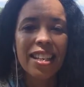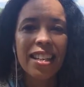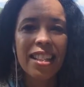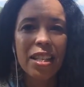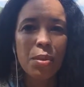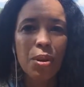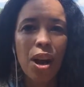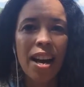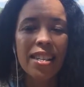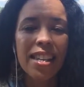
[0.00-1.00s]
in this
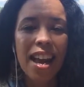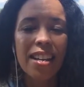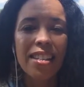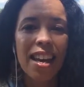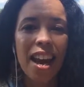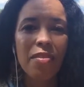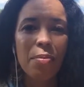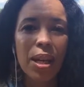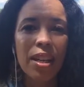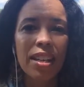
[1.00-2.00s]
process, I've
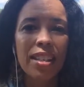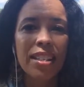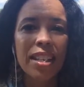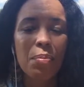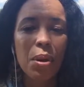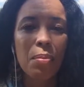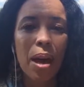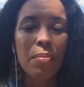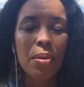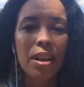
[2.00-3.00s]
been in deep
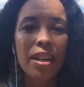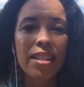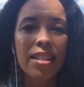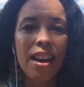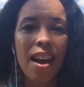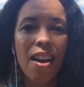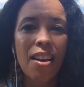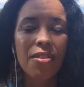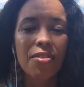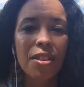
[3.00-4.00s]
remembrance
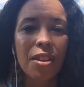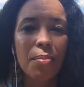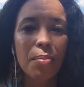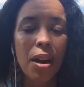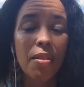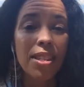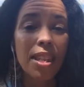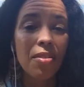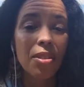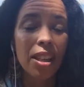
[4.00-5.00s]
of
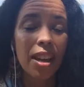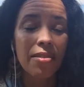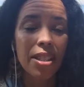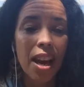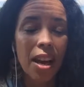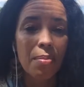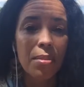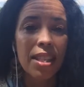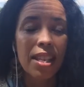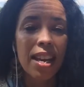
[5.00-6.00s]
several
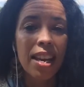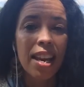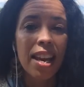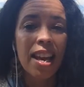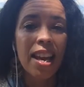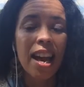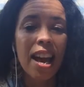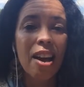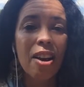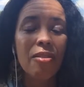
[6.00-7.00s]
lifetimes
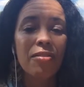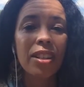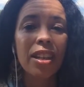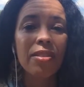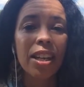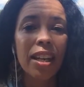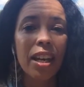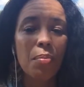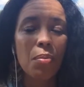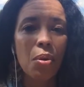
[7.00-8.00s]
of living
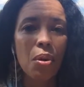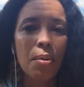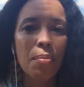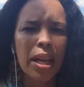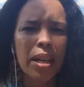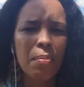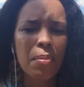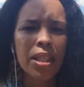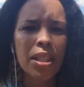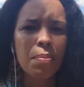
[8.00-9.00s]
in a
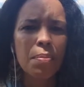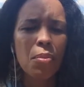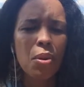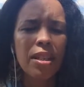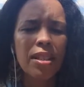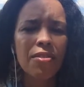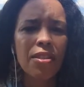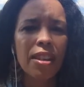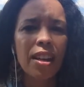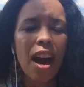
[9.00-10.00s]
much more
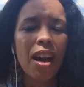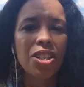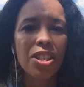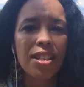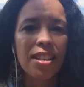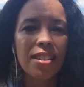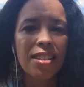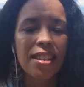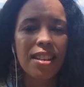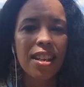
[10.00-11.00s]
different
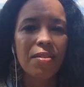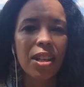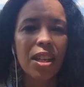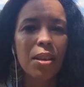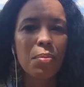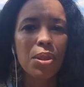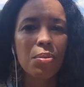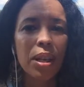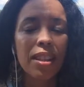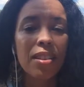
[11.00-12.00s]
consciousness and even in
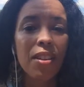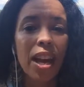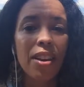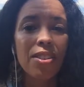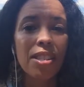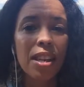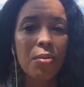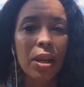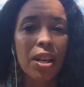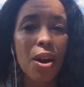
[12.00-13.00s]
between the veils than
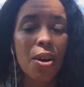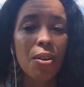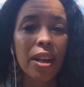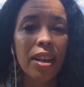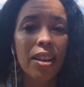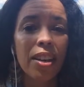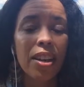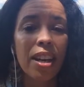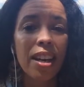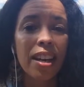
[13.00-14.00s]
we know here
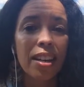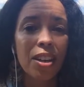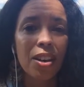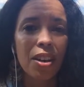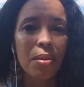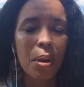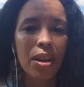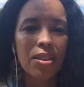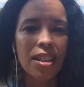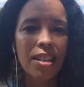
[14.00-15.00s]
in current
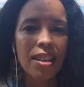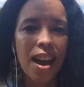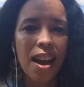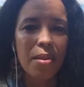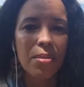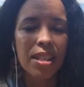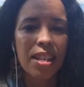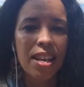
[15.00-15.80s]
modern day times.